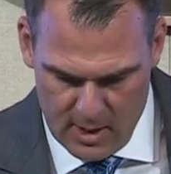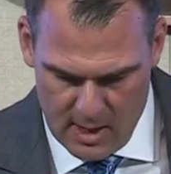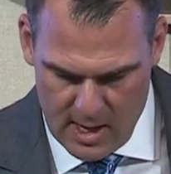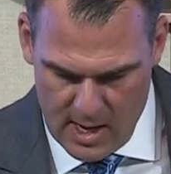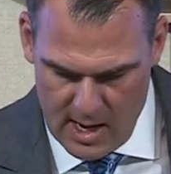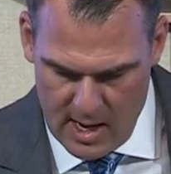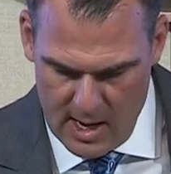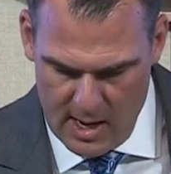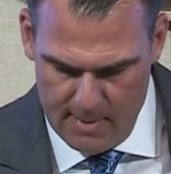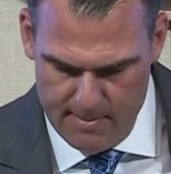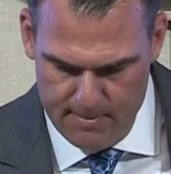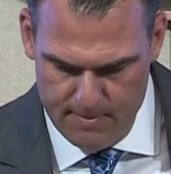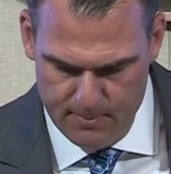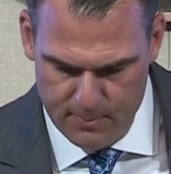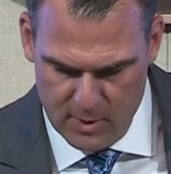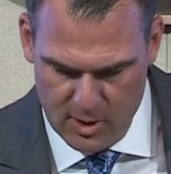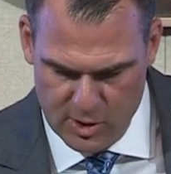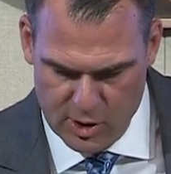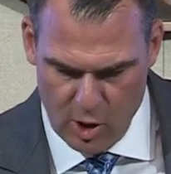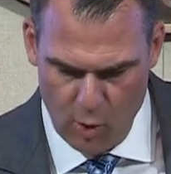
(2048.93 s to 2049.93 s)

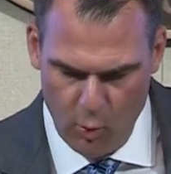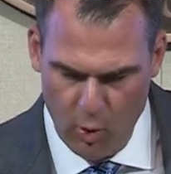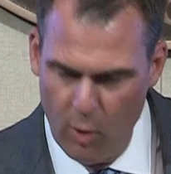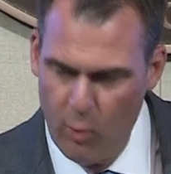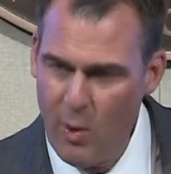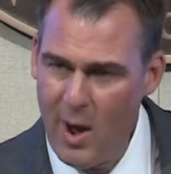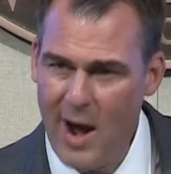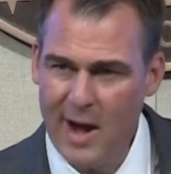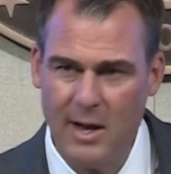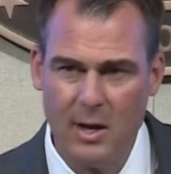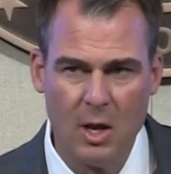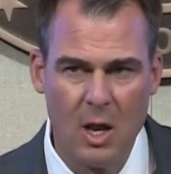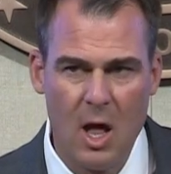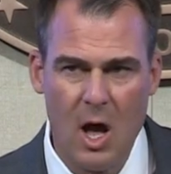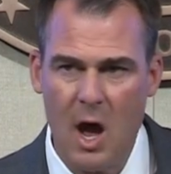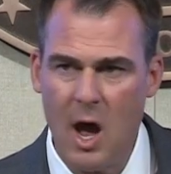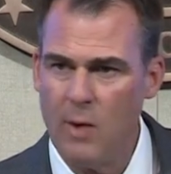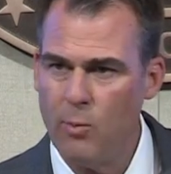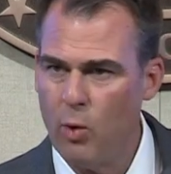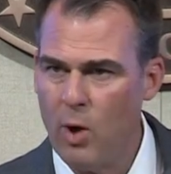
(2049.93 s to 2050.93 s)
So we're right in
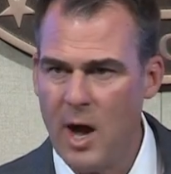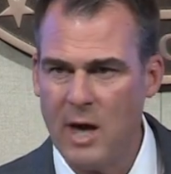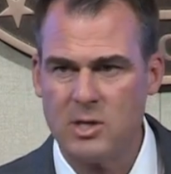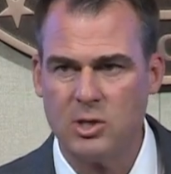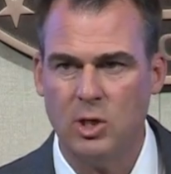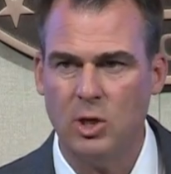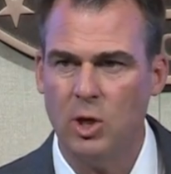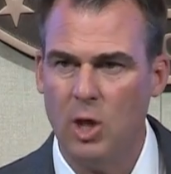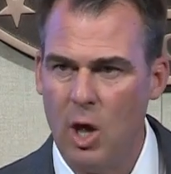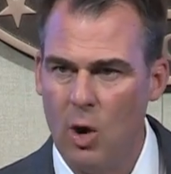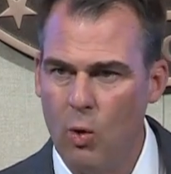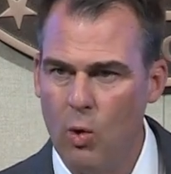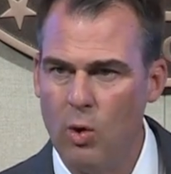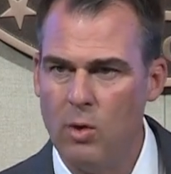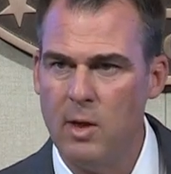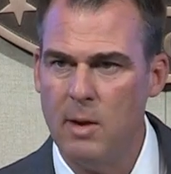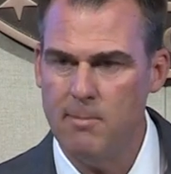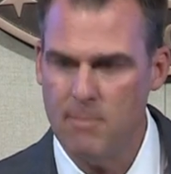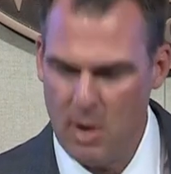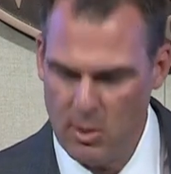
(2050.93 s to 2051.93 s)
line. We're actually
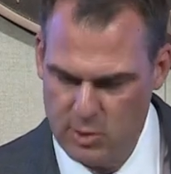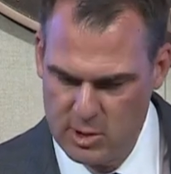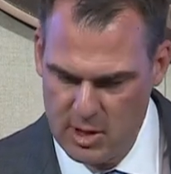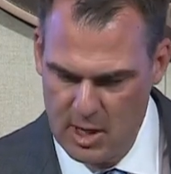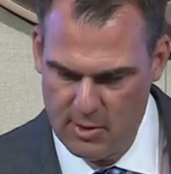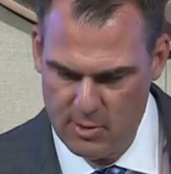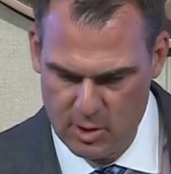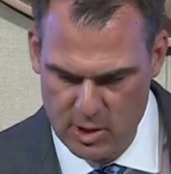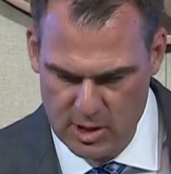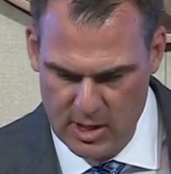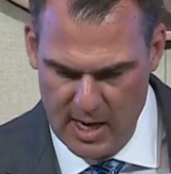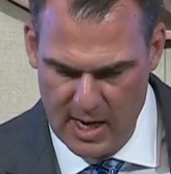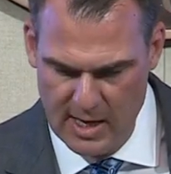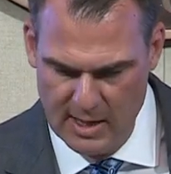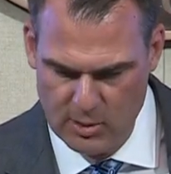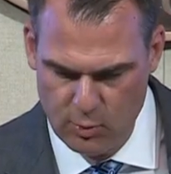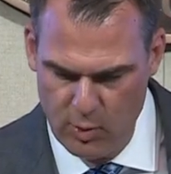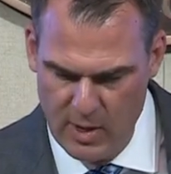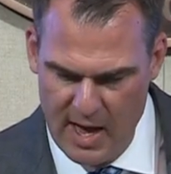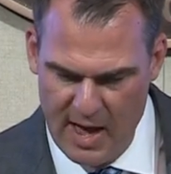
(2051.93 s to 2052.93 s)
lower than most other
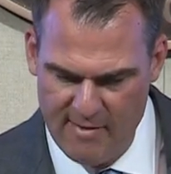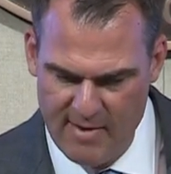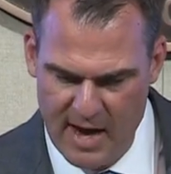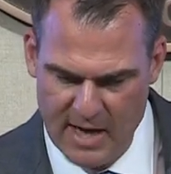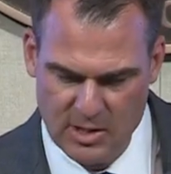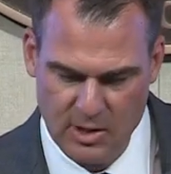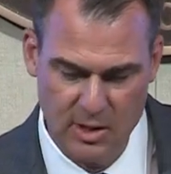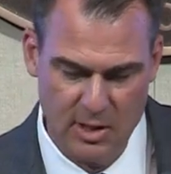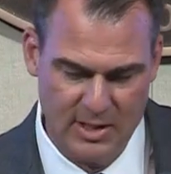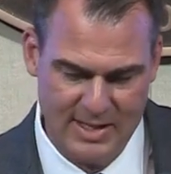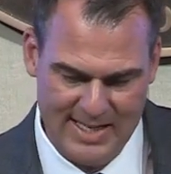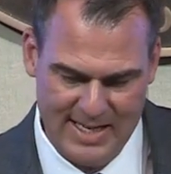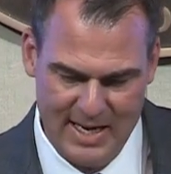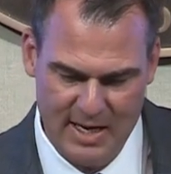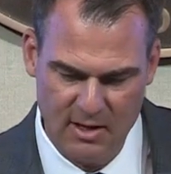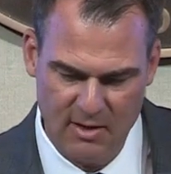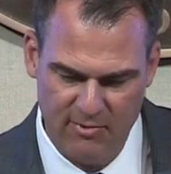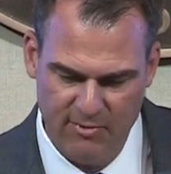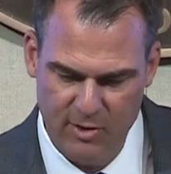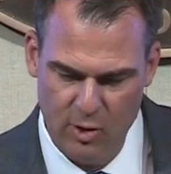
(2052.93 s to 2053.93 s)
states. We have actually the
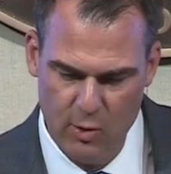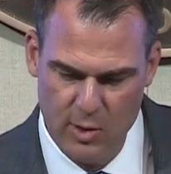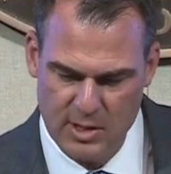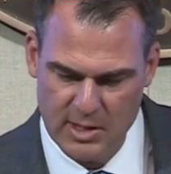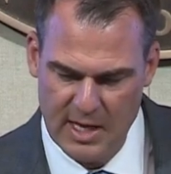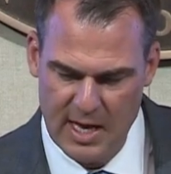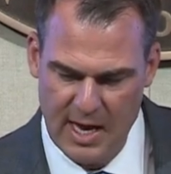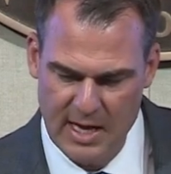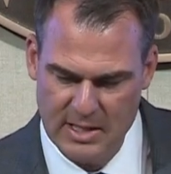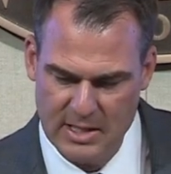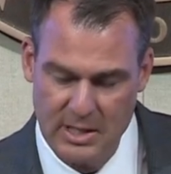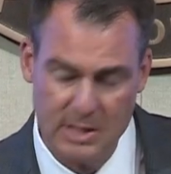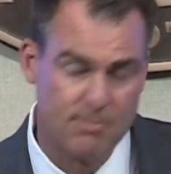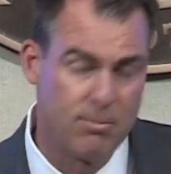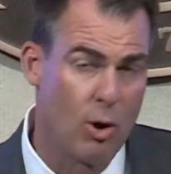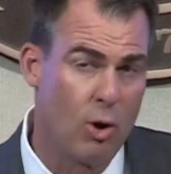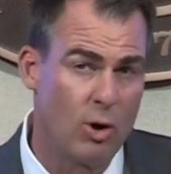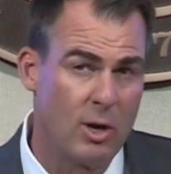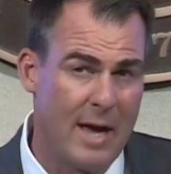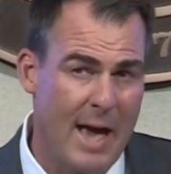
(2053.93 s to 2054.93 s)
10th fewest cases
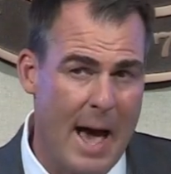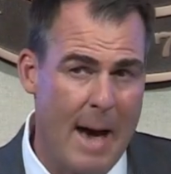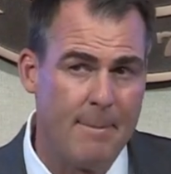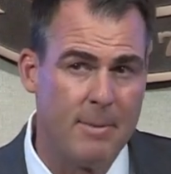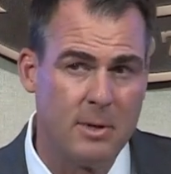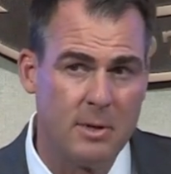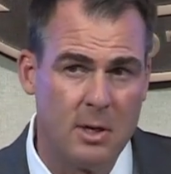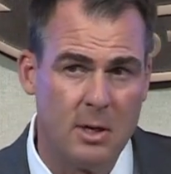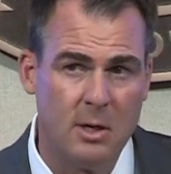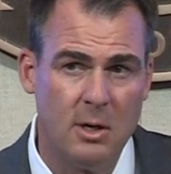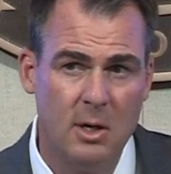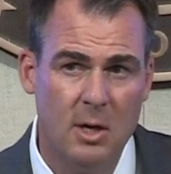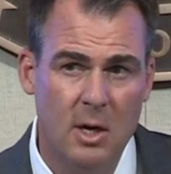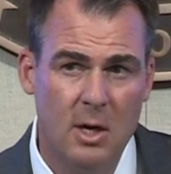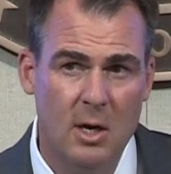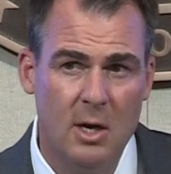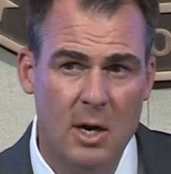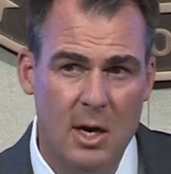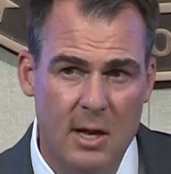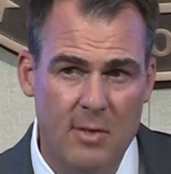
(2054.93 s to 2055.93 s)
per capita
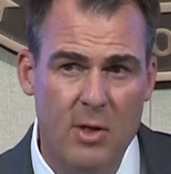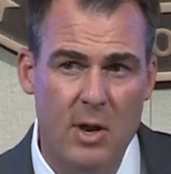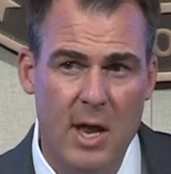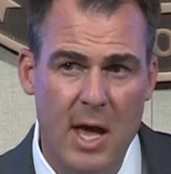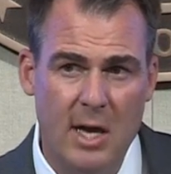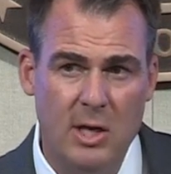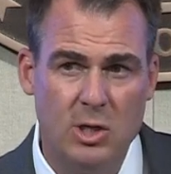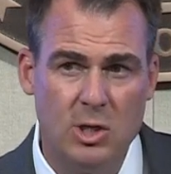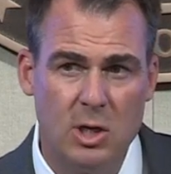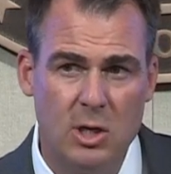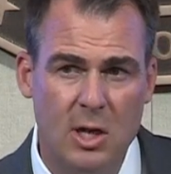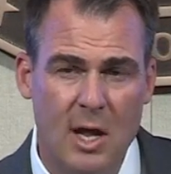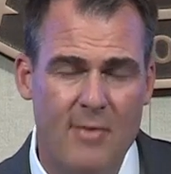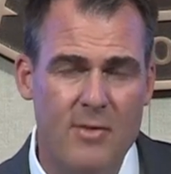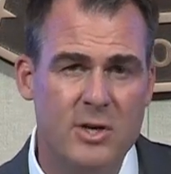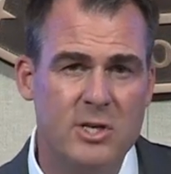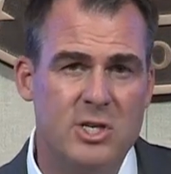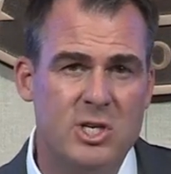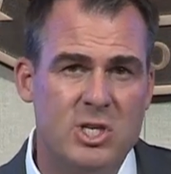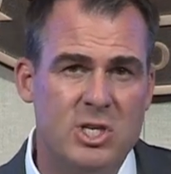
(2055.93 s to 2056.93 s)
in the nation
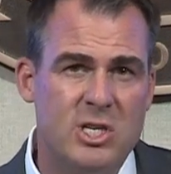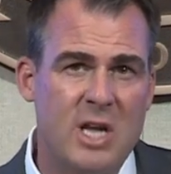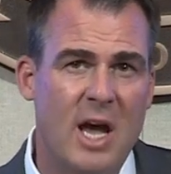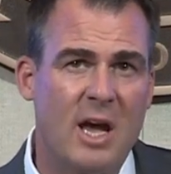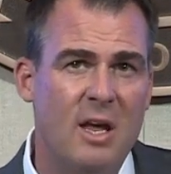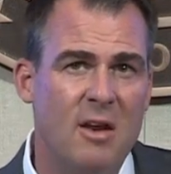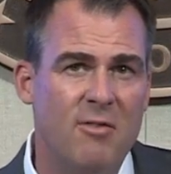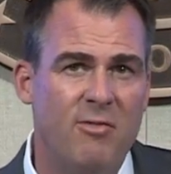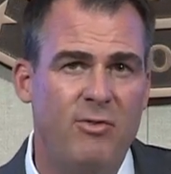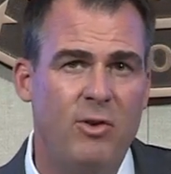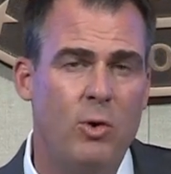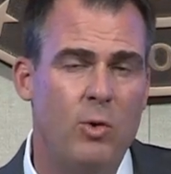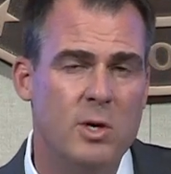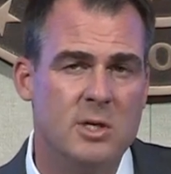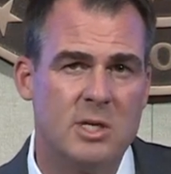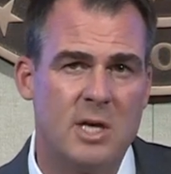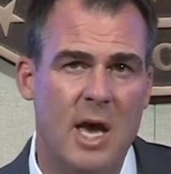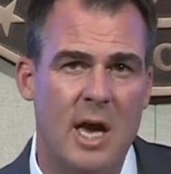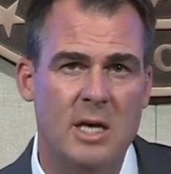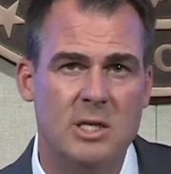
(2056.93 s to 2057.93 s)
and the second
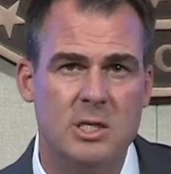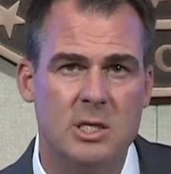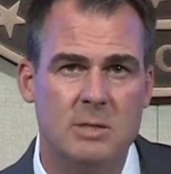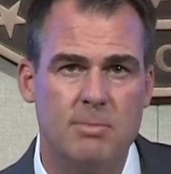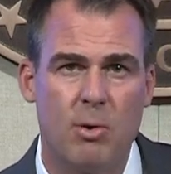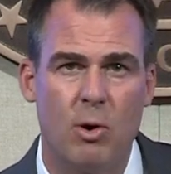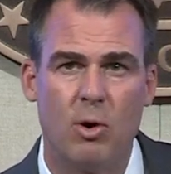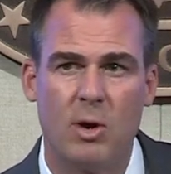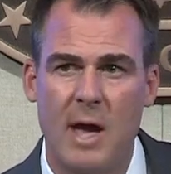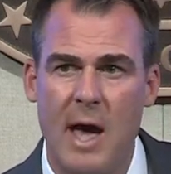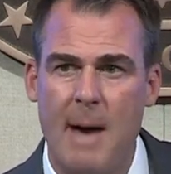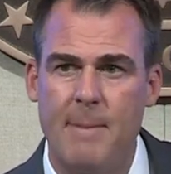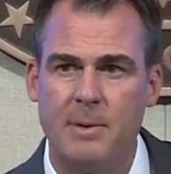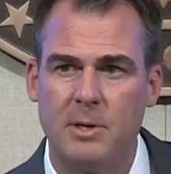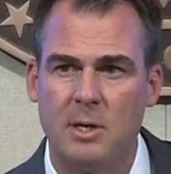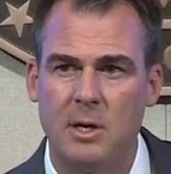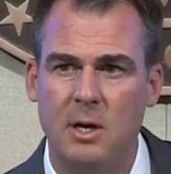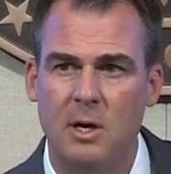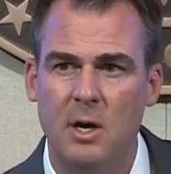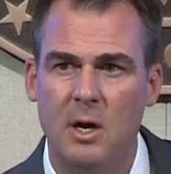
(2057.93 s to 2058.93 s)
fewest cases per
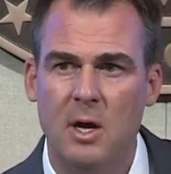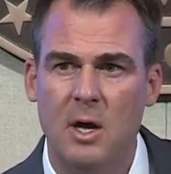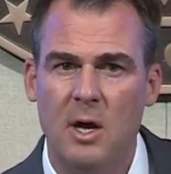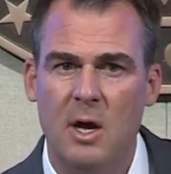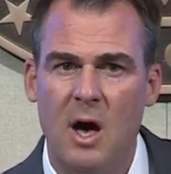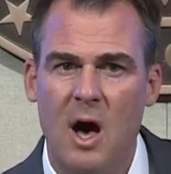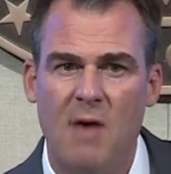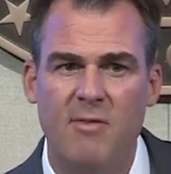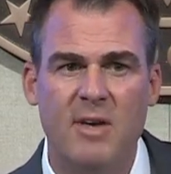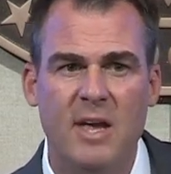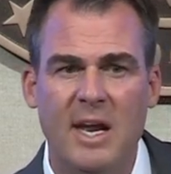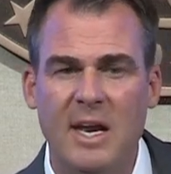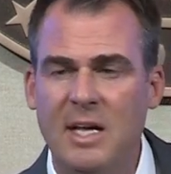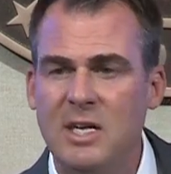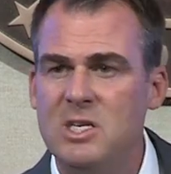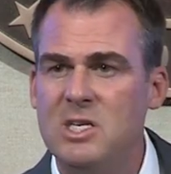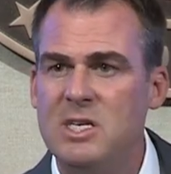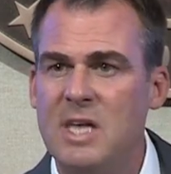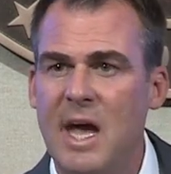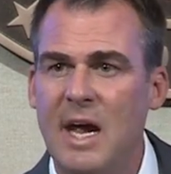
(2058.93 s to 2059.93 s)
capita of
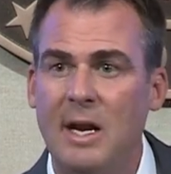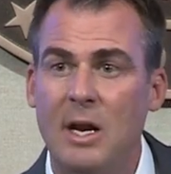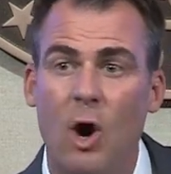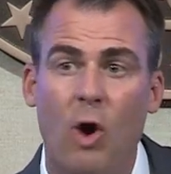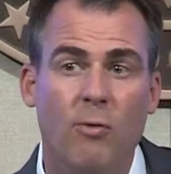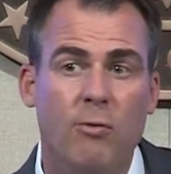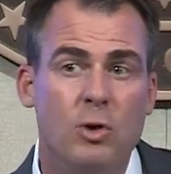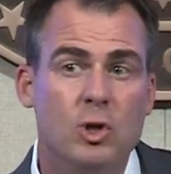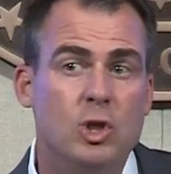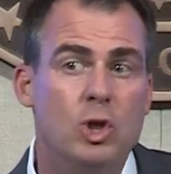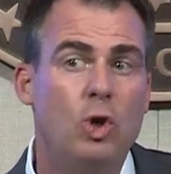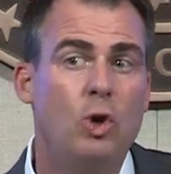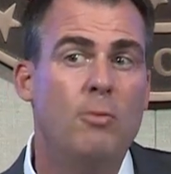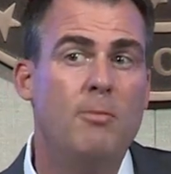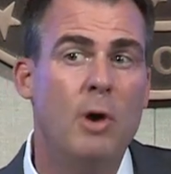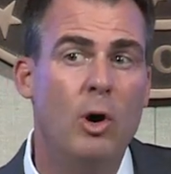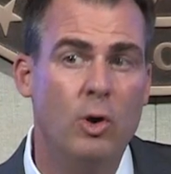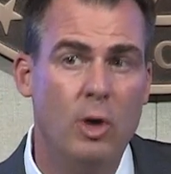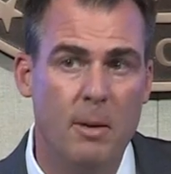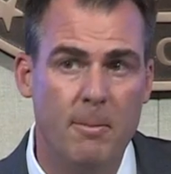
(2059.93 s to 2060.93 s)
any state over 2
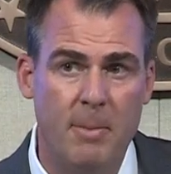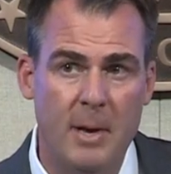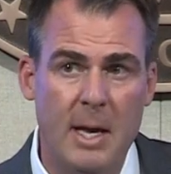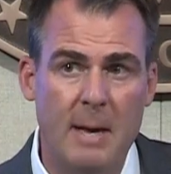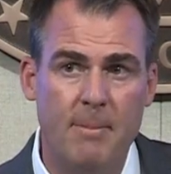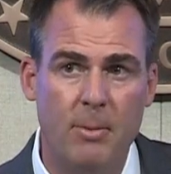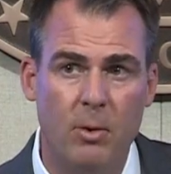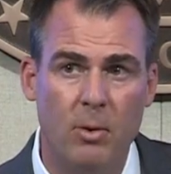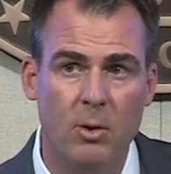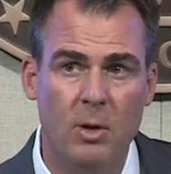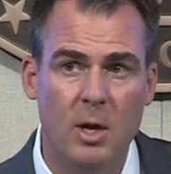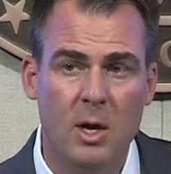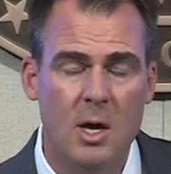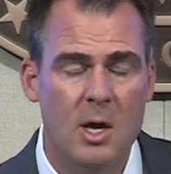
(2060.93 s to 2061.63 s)
million people.